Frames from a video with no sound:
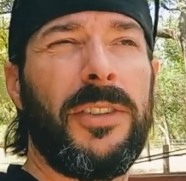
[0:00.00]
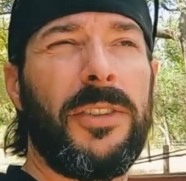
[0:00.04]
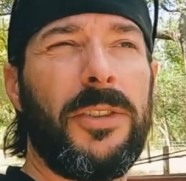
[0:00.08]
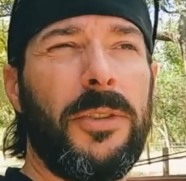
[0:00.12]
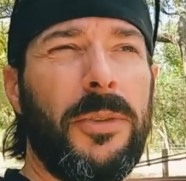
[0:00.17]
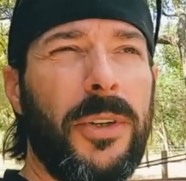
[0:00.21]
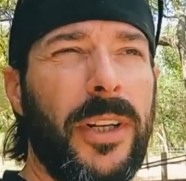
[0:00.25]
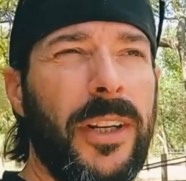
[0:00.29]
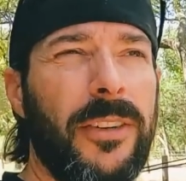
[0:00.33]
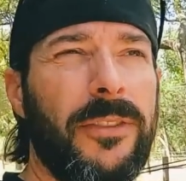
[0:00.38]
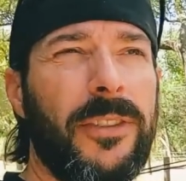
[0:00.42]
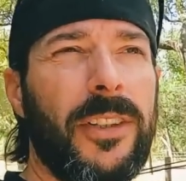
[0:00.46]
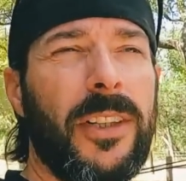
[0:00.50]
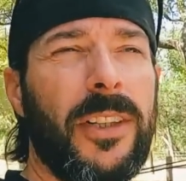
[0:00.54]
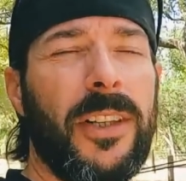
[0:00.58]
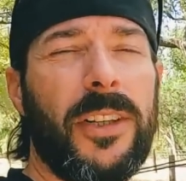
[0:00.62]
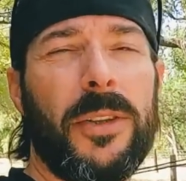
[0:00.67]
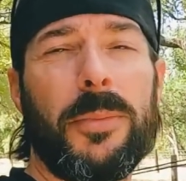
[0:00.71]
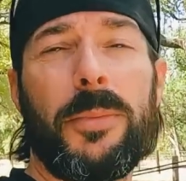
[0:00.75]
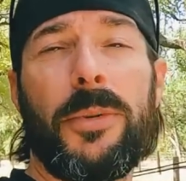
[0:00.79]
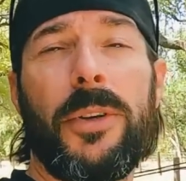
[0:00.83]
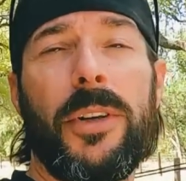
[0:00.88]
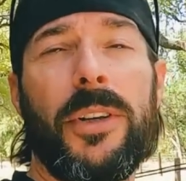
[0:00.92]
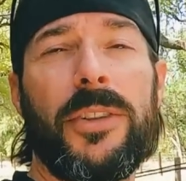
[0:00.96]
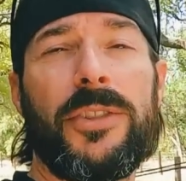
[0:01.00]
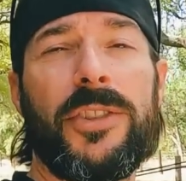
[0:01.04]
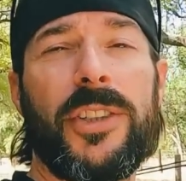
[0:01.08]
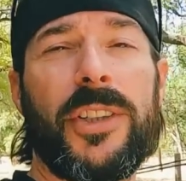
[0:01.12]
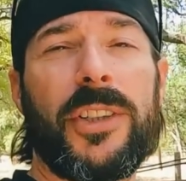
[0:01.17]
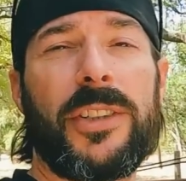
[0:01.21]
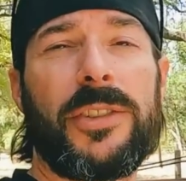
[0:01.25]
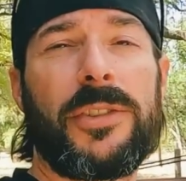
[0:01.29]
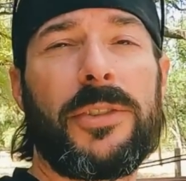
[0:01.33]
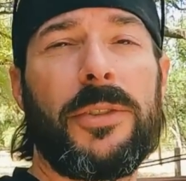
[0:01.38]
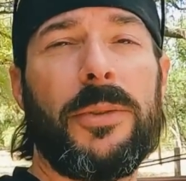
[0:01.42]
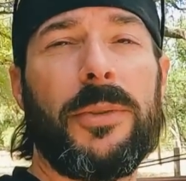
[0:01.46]
Don't have a lot of
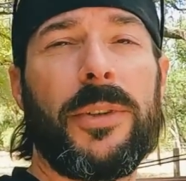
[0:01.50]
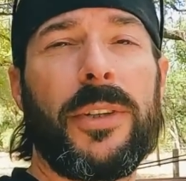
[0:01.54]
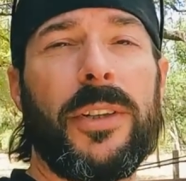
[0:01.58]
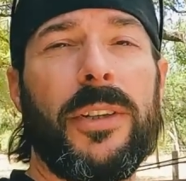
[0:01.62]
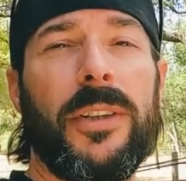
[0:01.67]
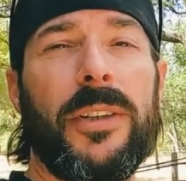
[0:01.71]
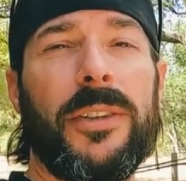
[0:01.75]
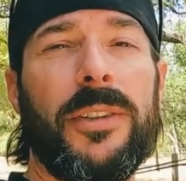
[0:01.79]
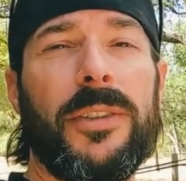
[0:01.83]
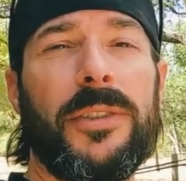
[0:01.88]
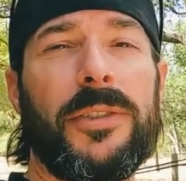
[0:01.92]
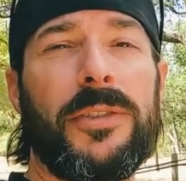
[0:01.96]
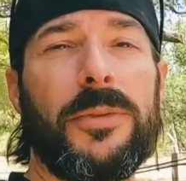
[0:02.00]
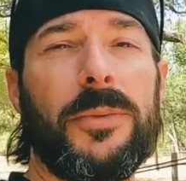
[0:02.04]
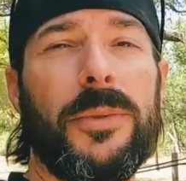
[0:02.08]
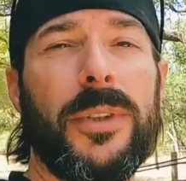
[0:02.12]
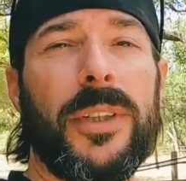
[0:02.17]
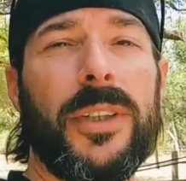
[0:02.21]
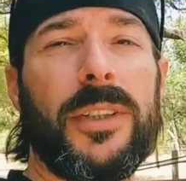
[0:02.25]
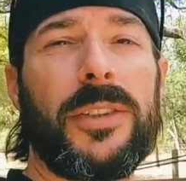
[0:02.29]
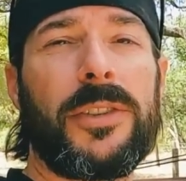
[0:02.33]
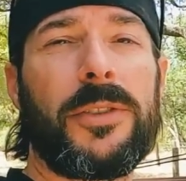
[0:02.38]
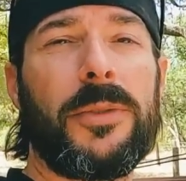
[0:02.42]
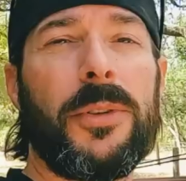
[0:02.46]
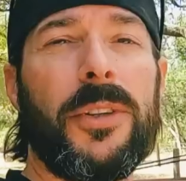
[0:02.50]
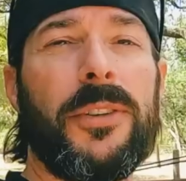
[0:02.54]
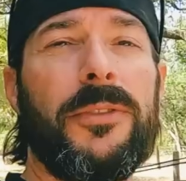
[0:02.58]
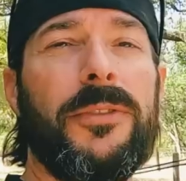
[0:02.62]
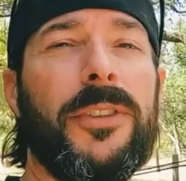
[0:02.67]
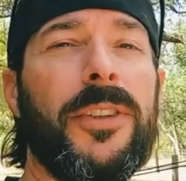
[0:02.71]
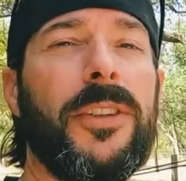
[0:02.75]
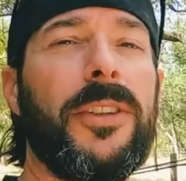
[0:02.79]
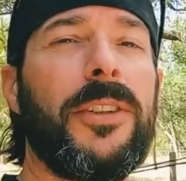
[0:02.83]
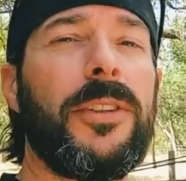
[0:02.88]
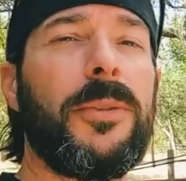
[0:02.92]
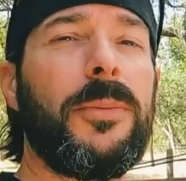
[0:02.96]
projects going on this week, so I
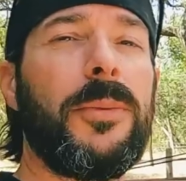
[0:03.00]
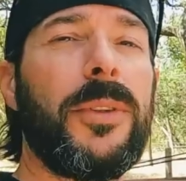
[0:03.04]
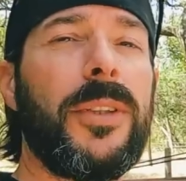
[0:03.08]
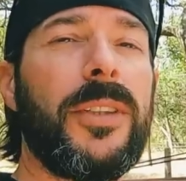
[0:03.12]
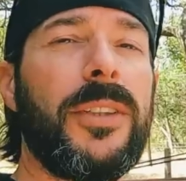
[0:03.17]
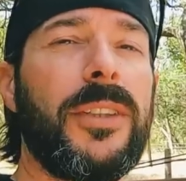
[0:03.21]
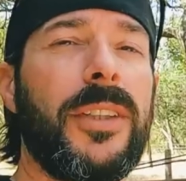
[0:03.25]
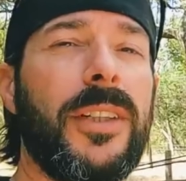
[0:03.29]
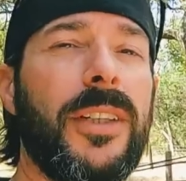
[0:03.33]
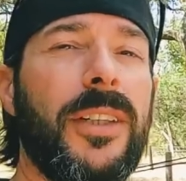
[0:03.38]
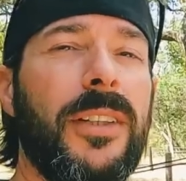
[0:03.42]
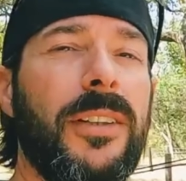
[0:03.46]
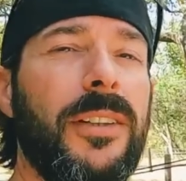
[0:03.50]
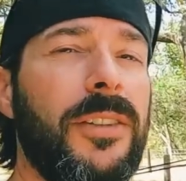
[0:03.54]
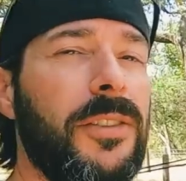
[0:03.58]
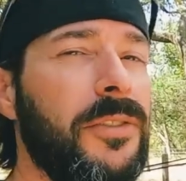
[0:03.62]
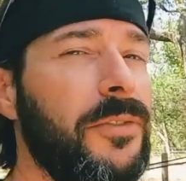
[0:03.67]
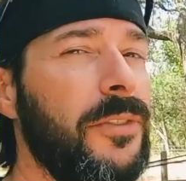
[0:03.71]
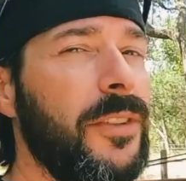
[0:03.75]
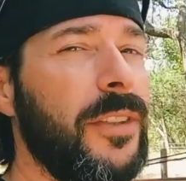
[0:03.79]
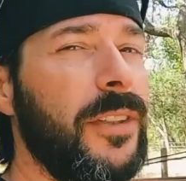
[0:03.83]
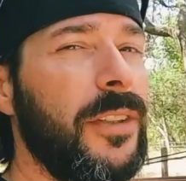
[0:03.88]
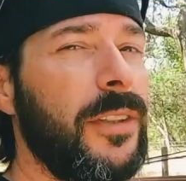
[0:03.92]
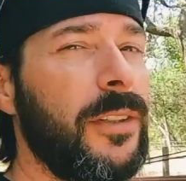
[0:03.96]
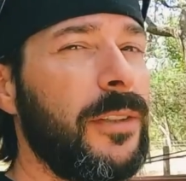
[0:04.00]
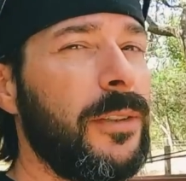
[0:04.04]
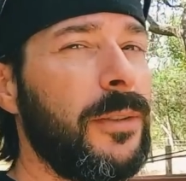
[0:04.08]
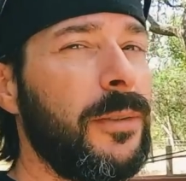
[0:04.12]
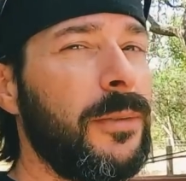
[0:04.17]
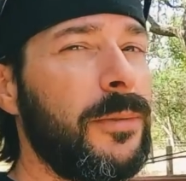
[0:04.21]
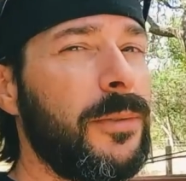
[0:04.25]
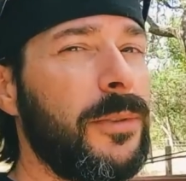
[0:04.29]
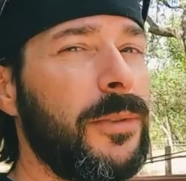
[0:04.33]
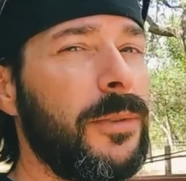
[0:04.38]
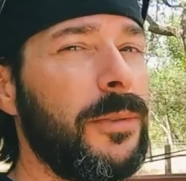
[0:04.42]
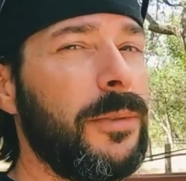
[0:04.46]
figured we'd take this
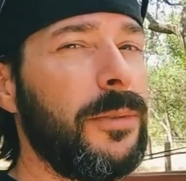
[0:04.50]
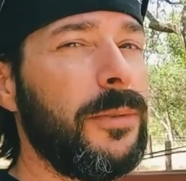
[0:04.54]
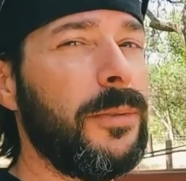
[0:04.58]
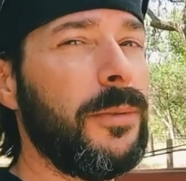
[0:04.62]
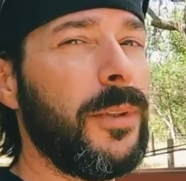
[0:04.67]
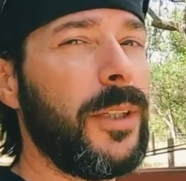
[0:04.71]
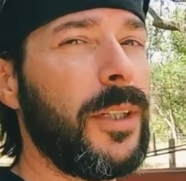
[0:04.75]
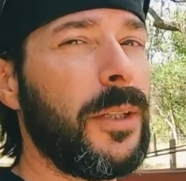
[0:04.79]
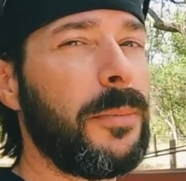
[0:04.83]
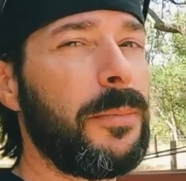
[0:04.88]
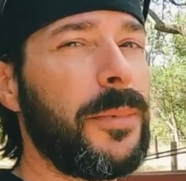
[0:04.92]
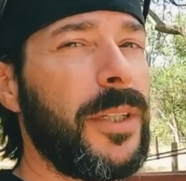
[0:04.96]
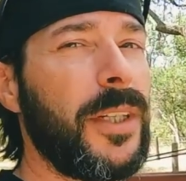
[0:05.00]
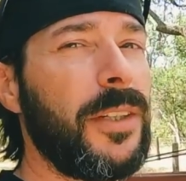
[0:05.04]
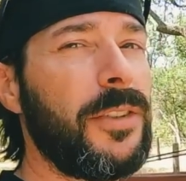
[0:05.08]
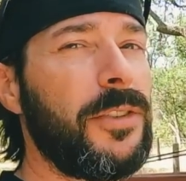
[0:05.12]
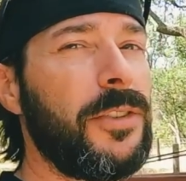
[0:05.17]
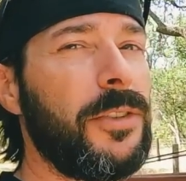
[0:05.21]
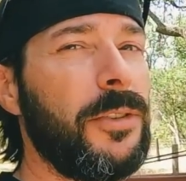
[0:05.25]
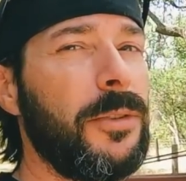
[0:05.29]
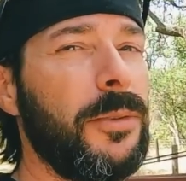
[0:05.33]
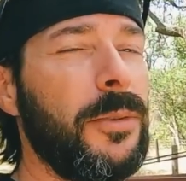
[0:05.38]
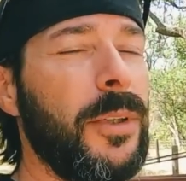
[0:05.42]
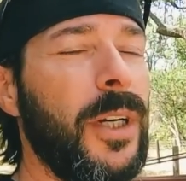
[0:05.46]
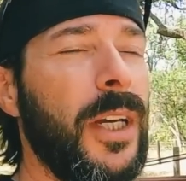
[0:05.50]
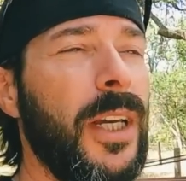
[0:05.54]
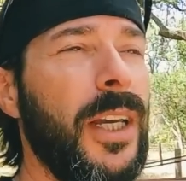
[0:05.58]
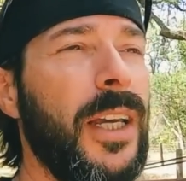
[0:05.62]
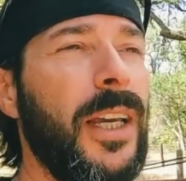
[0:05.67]
video to update you